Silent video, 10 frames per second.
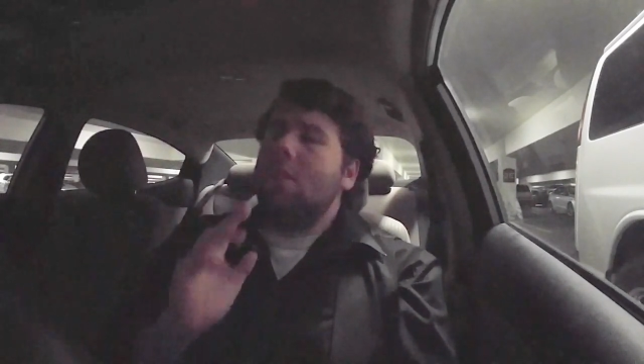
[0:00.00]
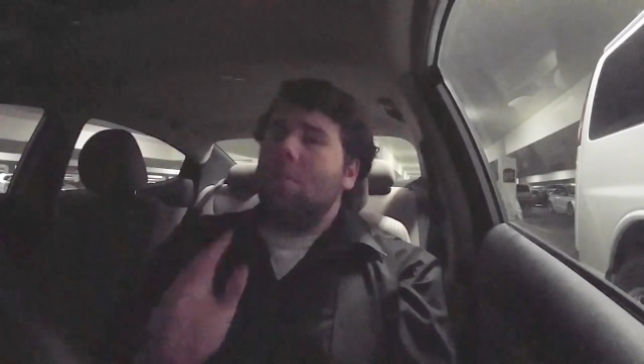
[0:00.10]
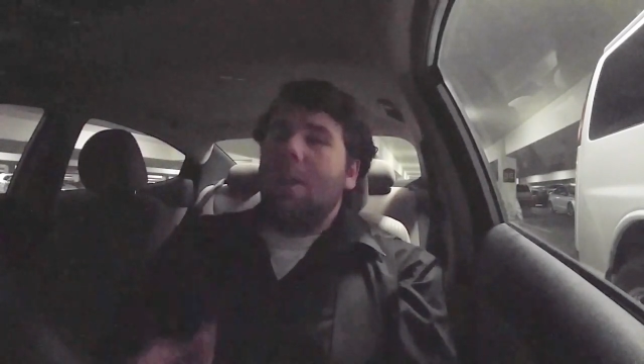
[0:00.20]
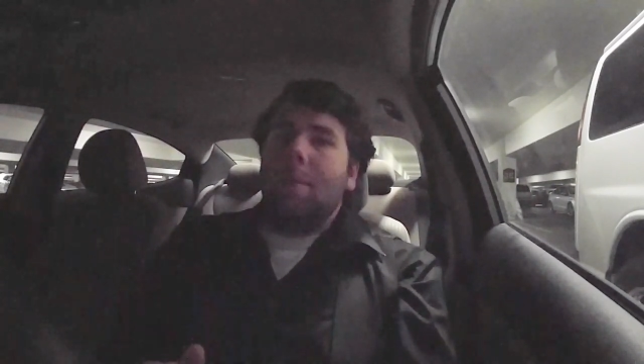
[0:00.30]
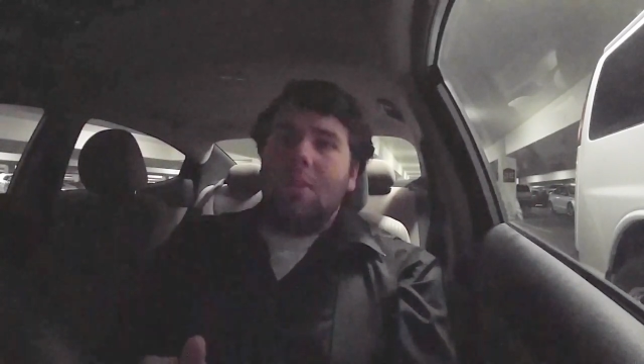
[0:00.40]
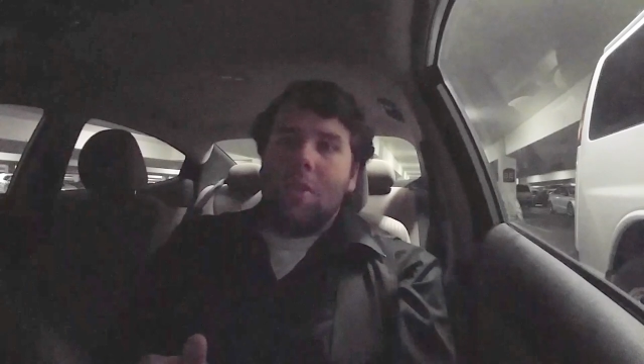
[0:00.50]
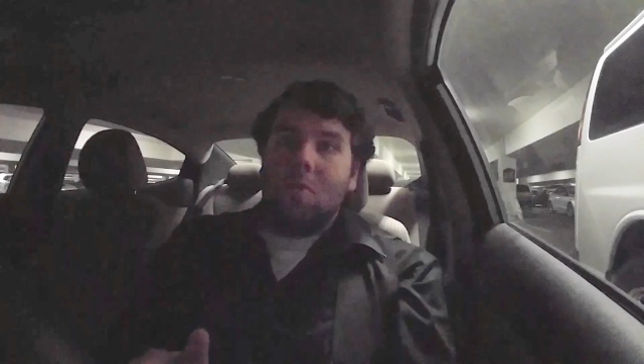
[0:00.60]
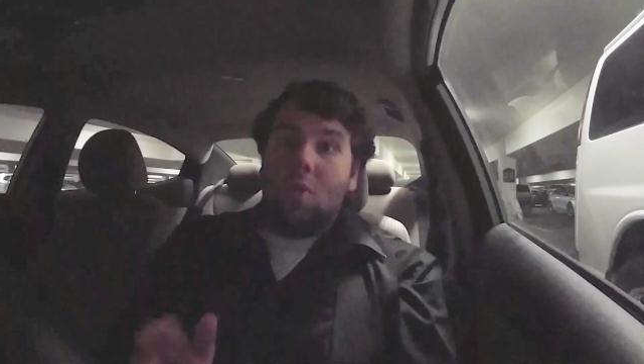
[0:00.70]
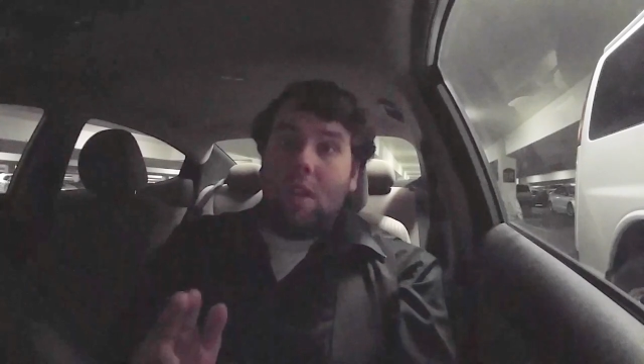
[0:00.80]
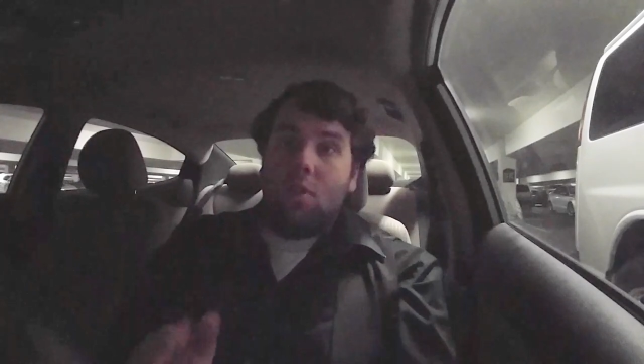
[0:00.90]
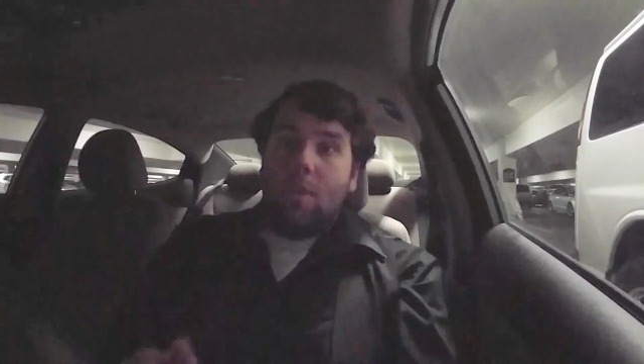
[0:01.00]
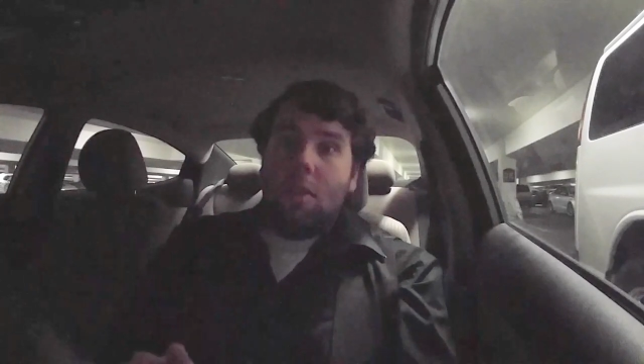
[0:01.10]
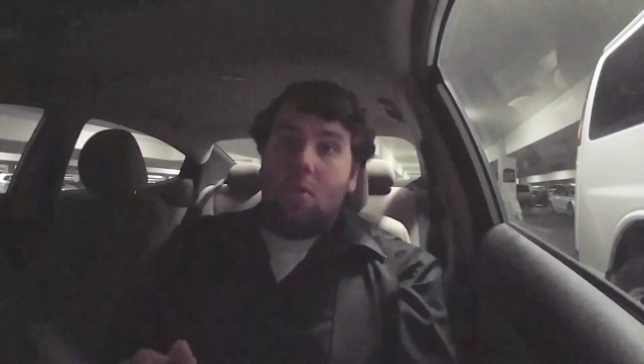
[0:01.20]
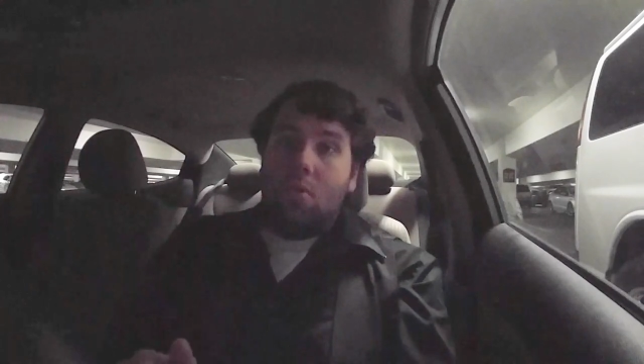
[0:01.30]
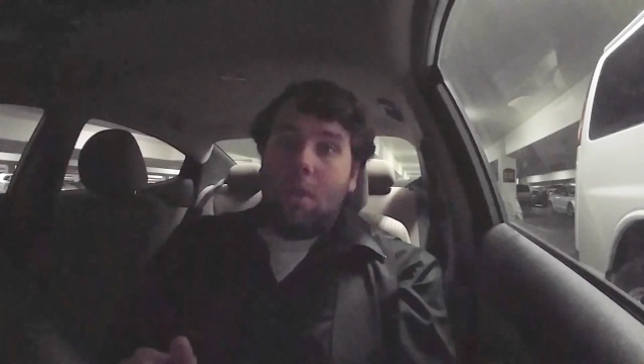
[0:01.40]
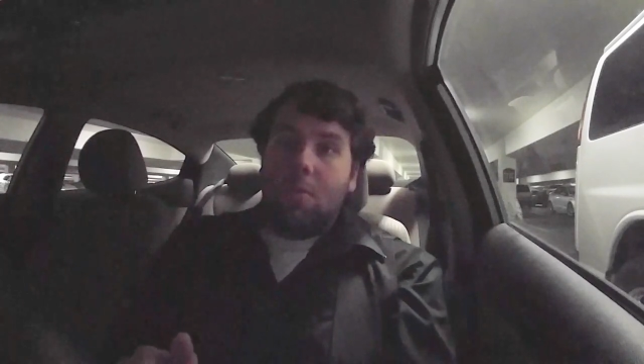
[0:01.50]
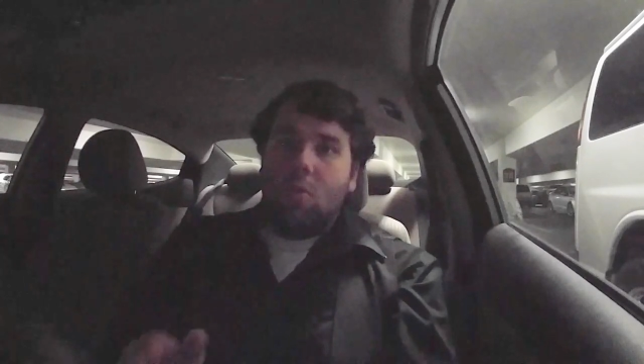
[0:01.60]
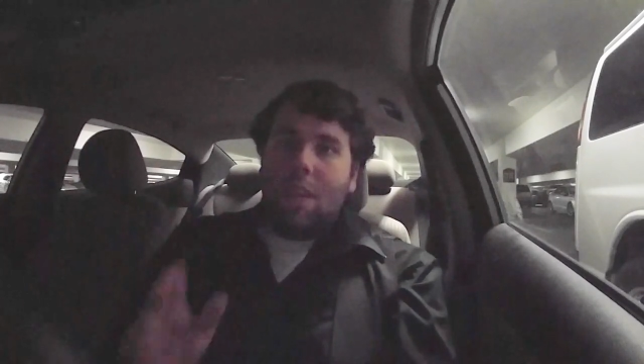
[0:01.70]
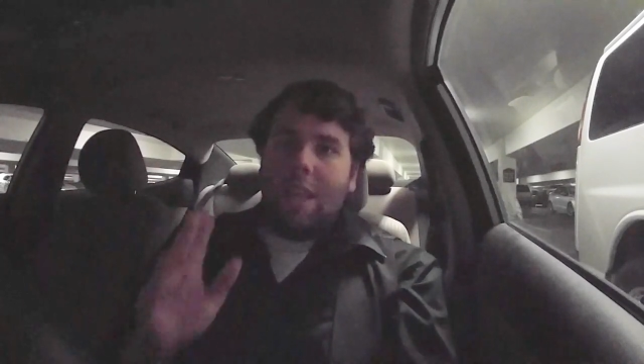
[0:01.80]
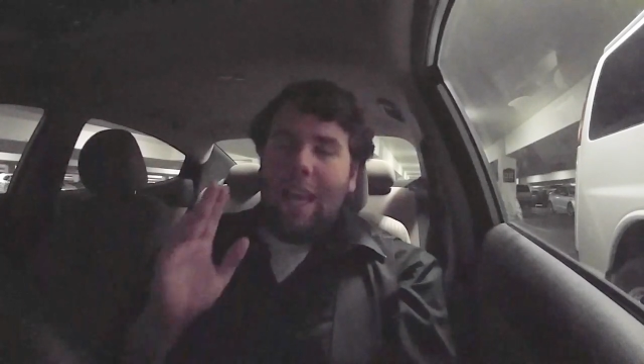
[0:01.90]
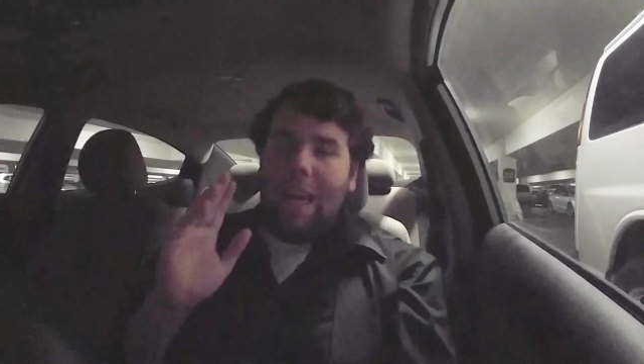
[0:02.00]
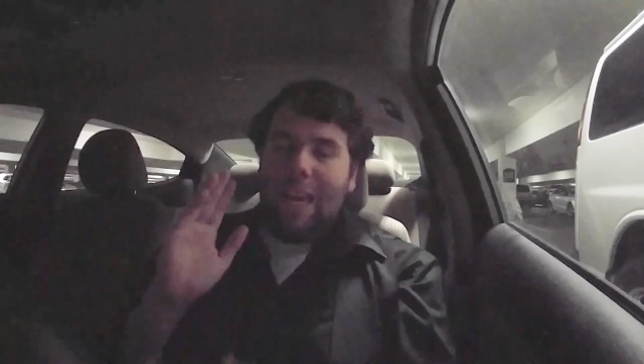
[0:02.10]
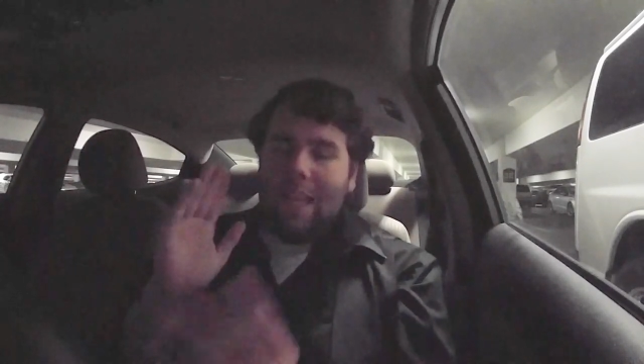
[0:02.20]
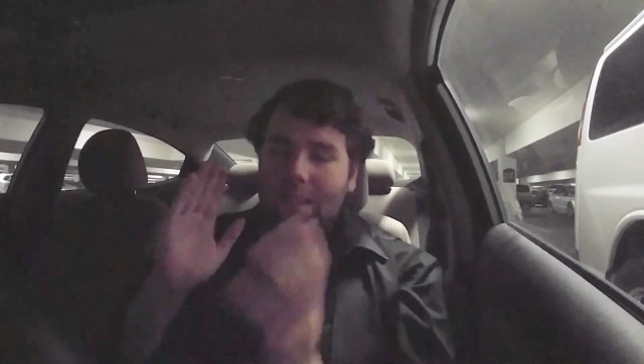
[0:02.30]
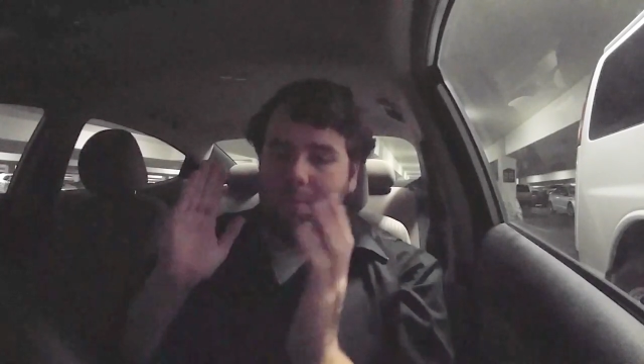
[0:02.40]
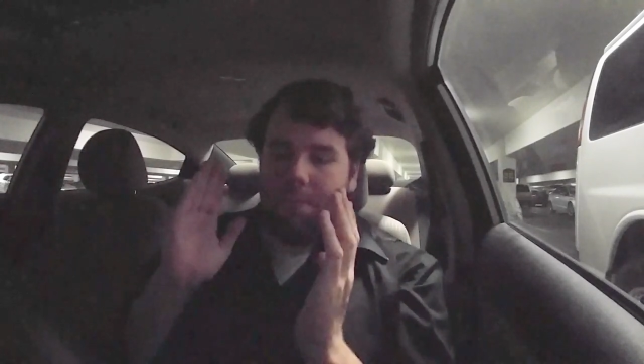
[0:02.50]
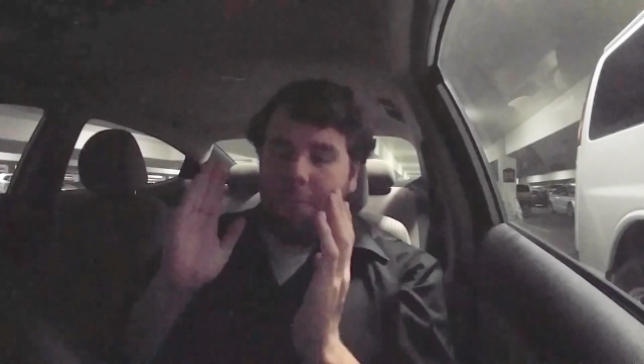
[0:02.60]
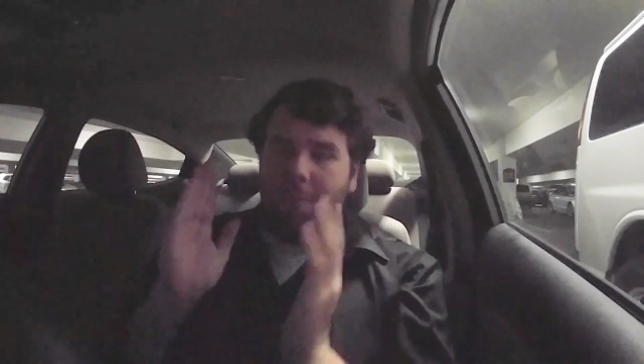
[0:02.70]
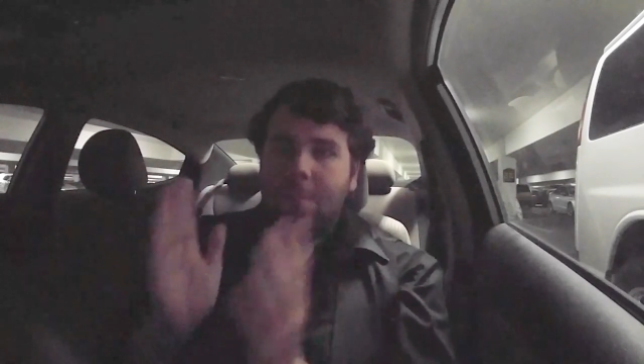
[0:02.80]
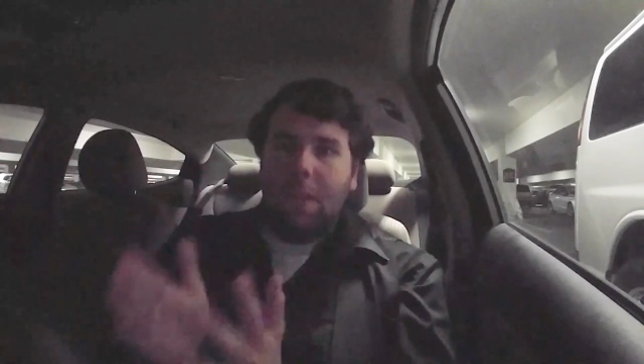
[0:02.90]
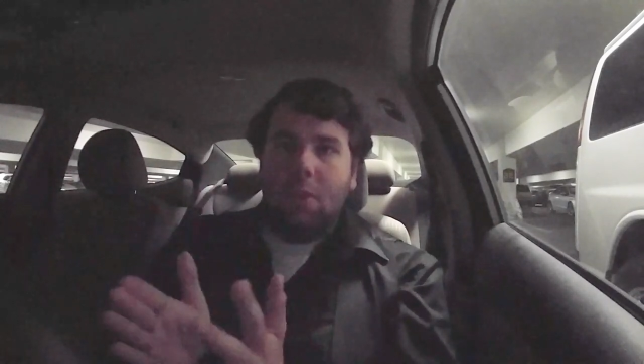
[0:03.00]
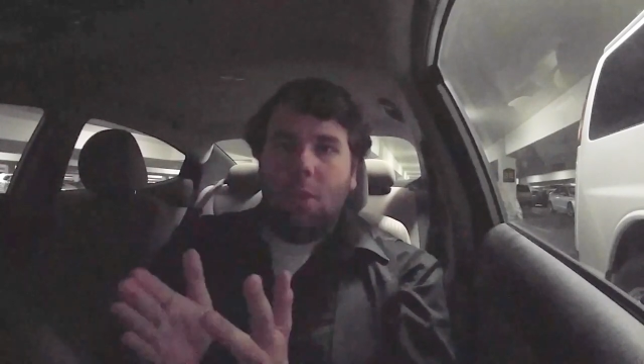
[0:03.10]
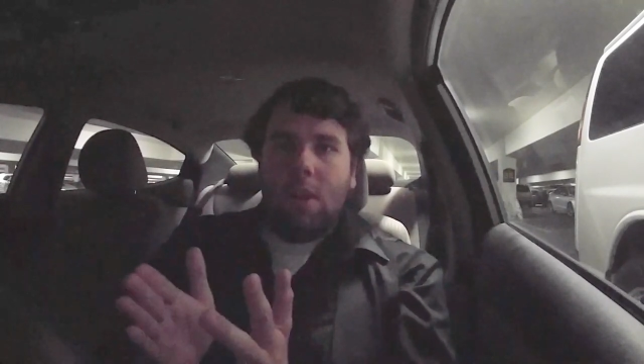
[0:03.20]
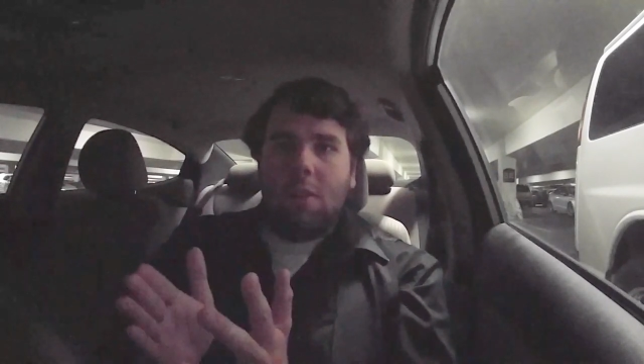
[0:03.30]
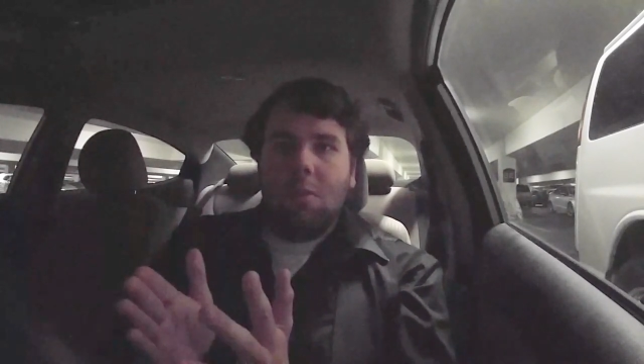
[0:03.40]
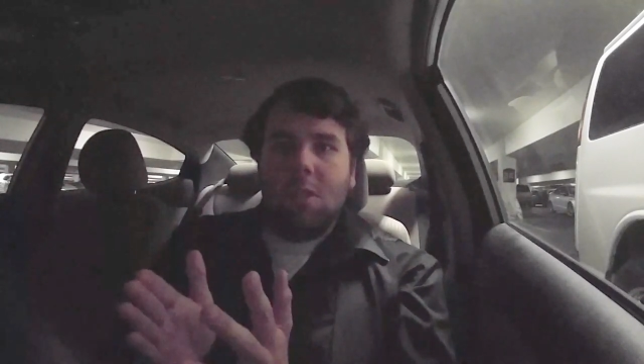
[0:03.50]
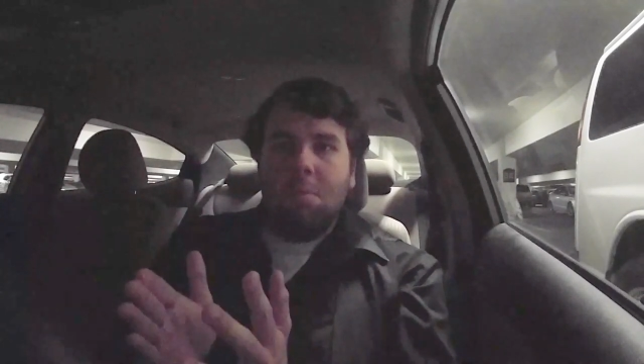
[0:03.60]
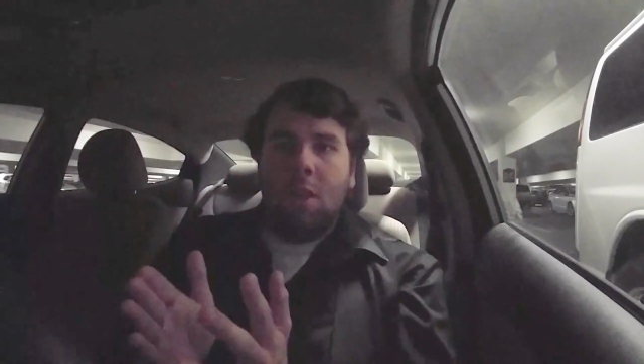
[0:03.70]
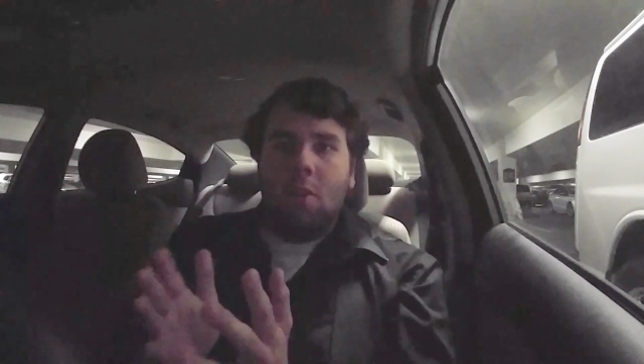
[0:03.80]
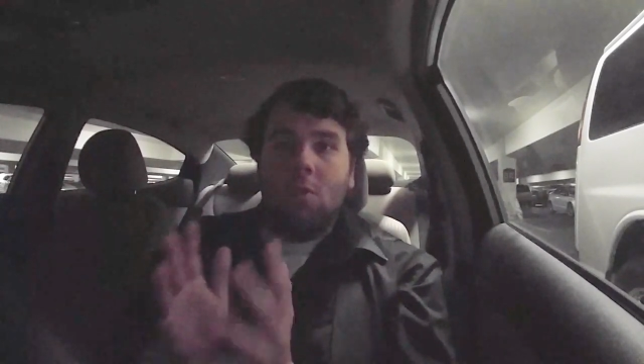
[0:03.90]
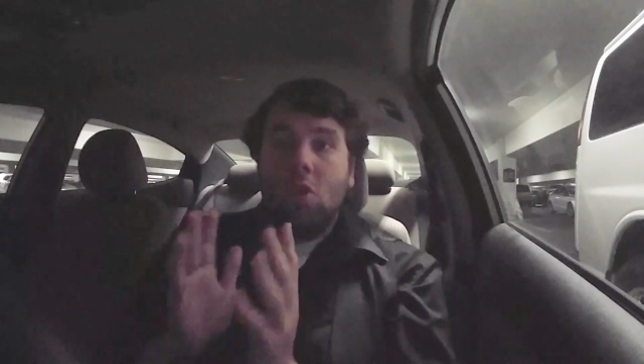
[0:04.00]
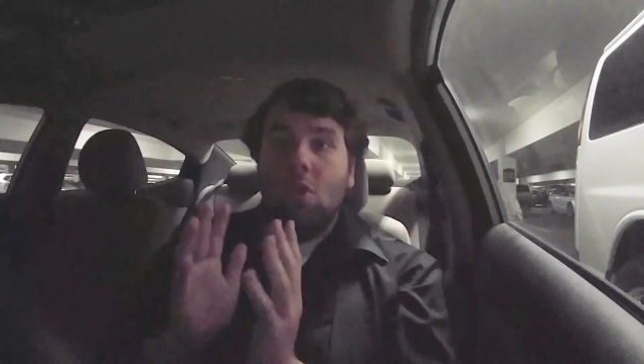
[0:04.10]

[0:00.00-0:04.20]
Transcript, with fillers: 21 Jump Street and 22 Jump Street had Phil Lord and Chris Miller,